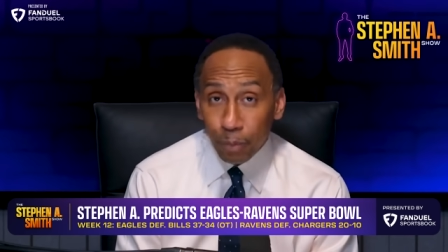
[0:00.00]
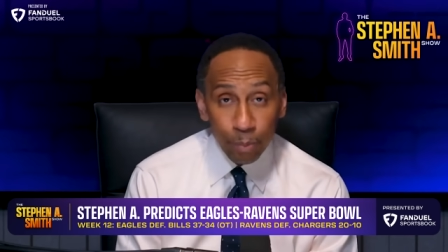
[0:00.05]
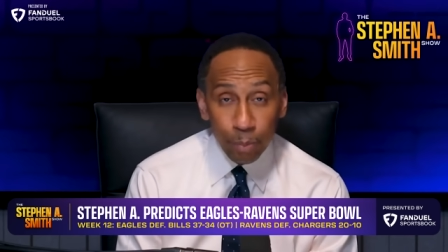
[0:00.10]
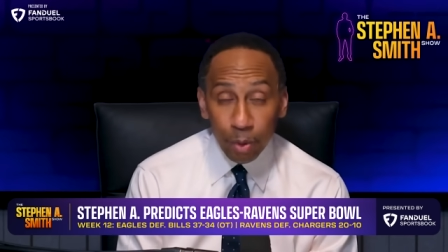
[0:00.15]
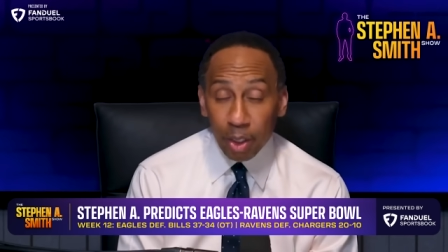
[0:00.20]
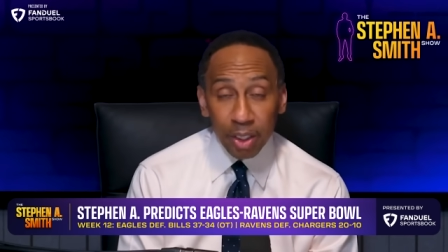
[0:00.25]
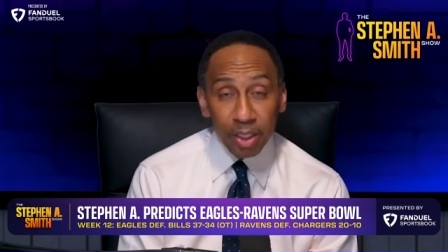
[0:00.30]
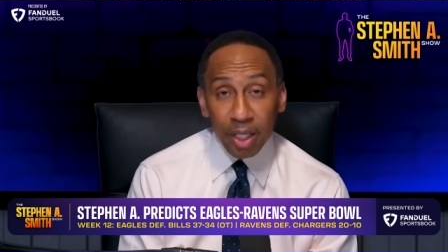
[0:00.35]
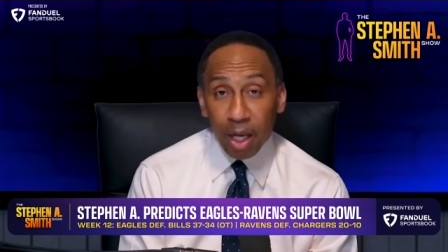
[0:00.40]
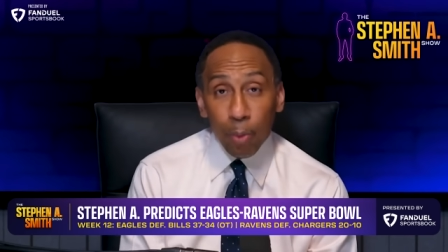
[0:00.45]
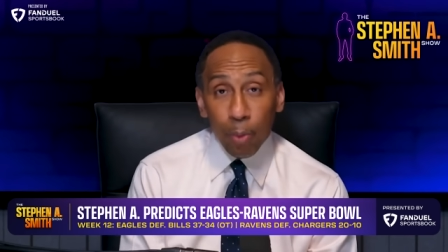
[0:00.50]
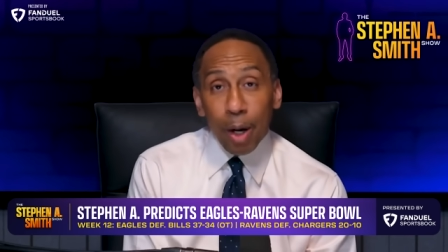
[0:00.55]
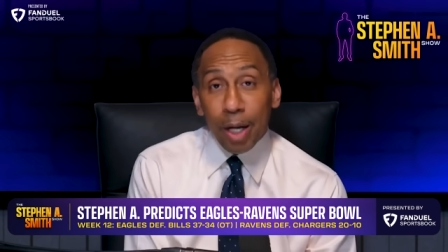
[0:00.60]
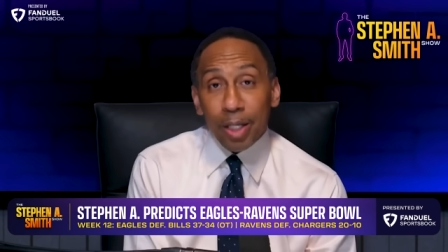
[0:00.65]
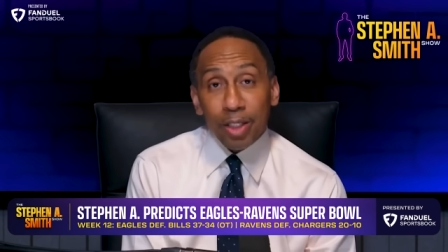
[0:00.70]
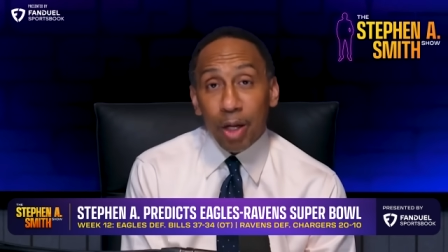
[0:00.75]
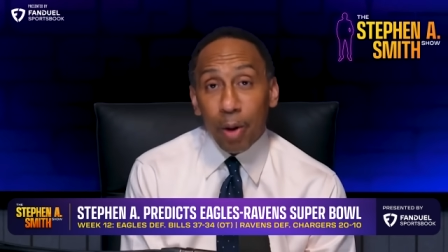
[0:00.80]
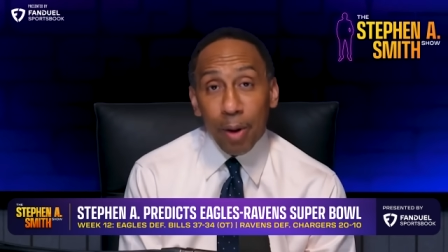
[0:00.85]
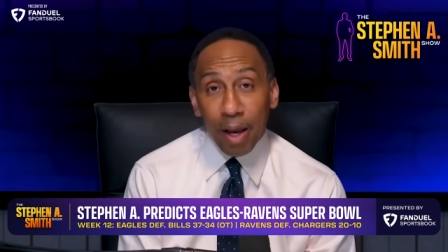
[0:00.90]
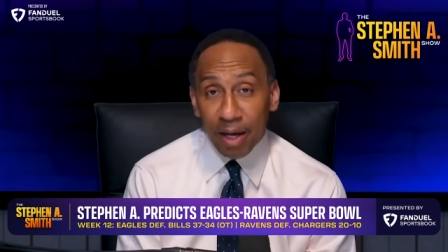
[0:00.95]
because there
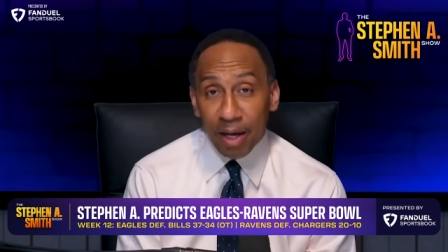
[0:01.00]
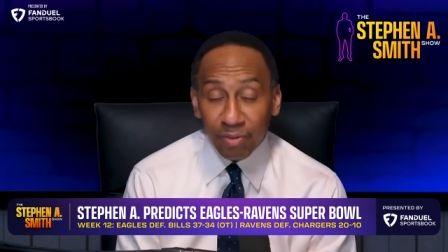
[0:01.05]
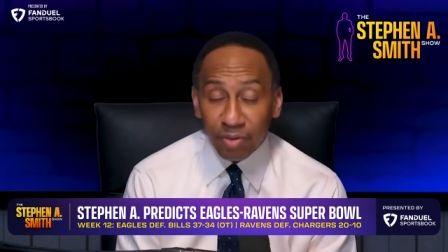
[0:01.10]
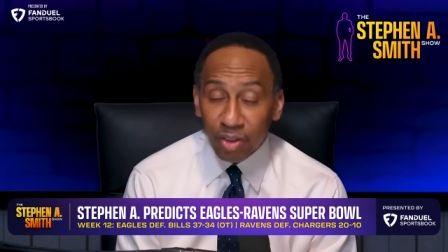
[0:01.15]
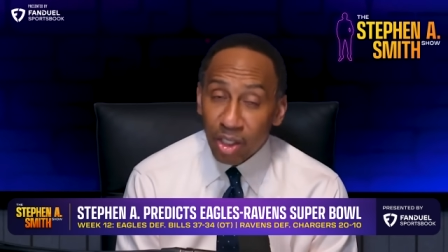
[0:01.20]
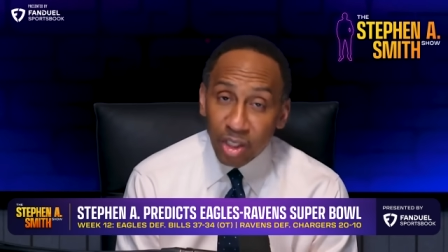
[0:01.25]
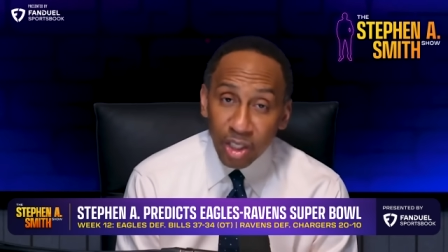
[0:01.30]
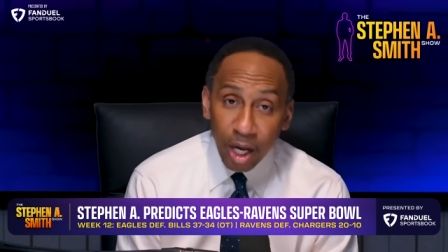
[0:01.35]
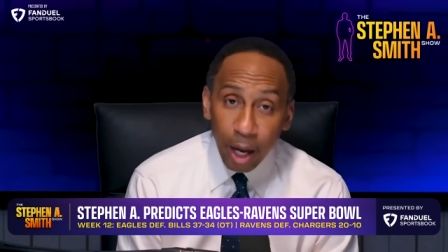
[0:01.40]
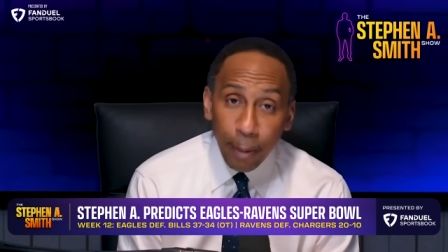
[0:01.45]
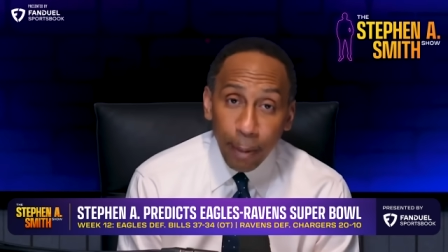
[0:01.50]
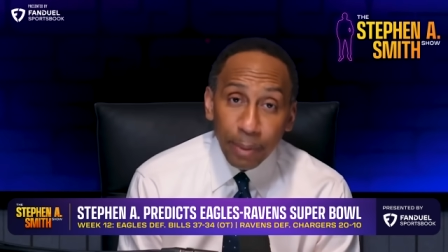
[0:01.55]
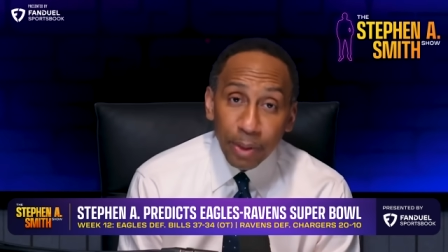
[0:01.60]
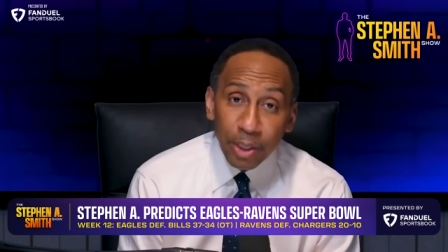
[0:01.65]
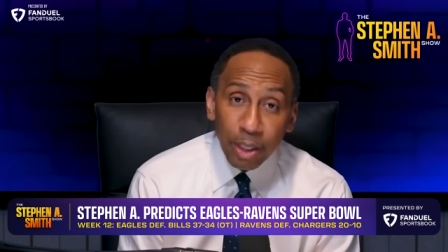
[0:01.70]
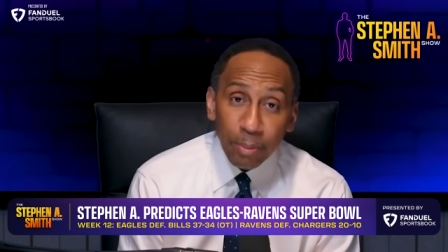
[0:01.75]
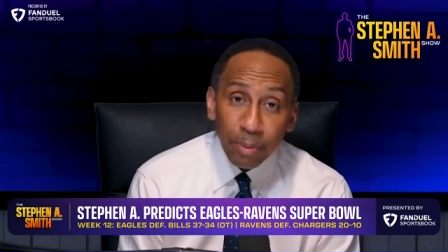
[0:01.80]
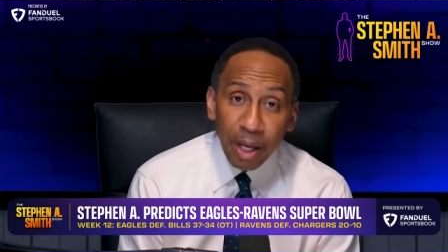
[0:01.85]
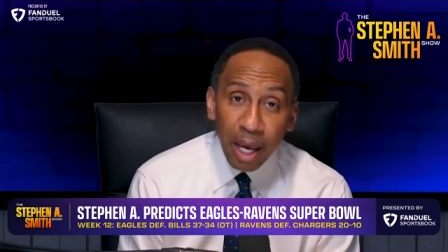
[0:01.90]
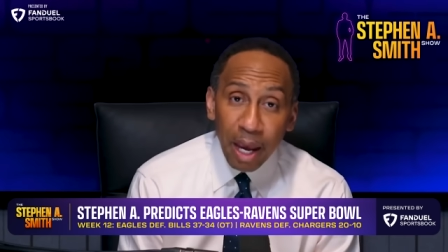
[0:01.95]
was no NFC
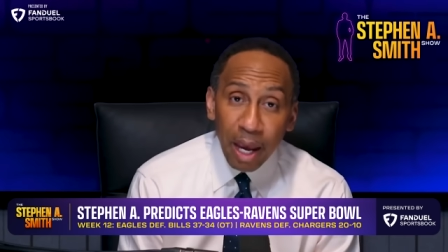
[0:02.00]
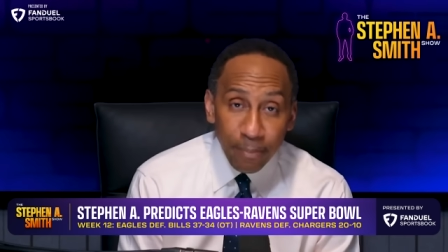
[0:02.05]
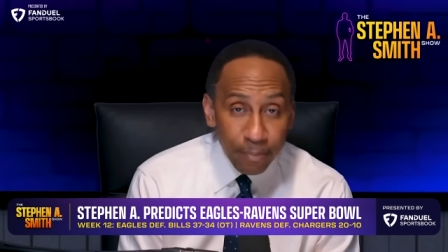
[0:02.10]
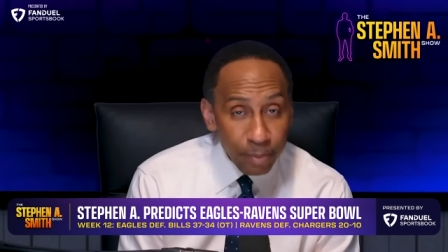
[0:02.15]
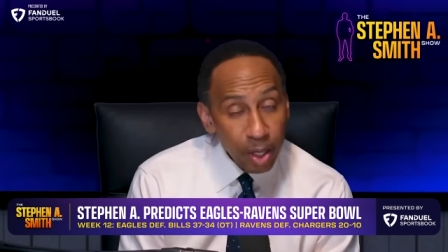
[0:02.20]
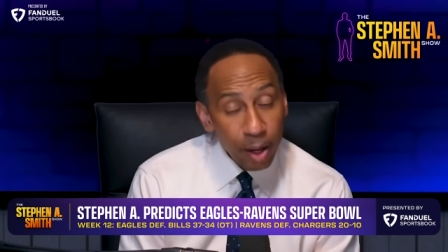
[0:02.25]
Championship game,